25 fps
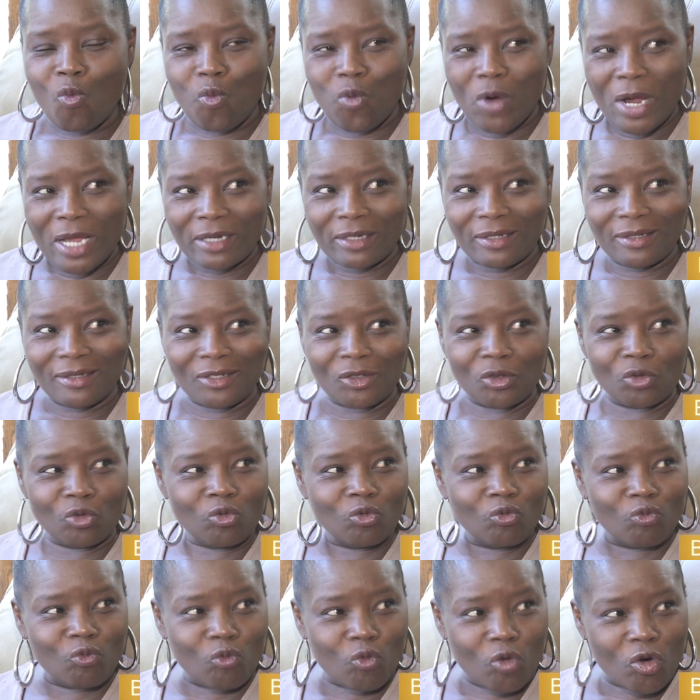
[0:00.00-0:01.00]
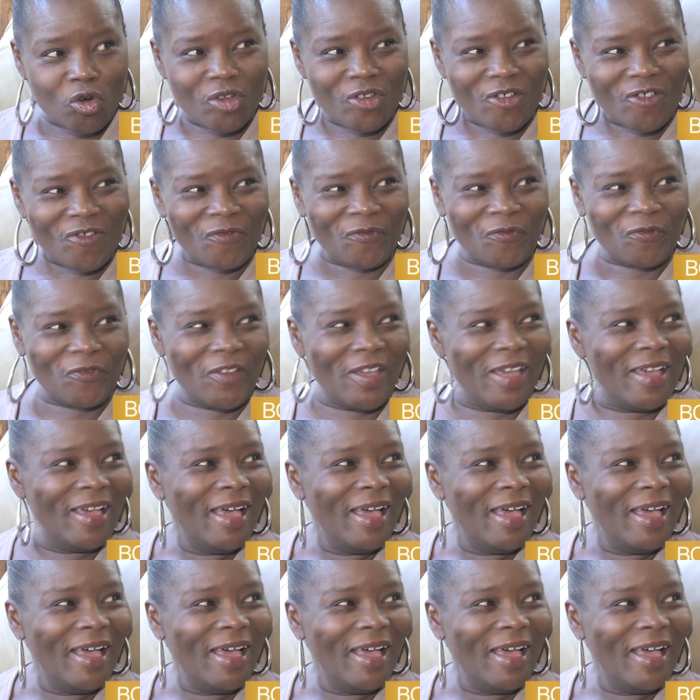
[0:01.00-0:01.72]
windows, roof,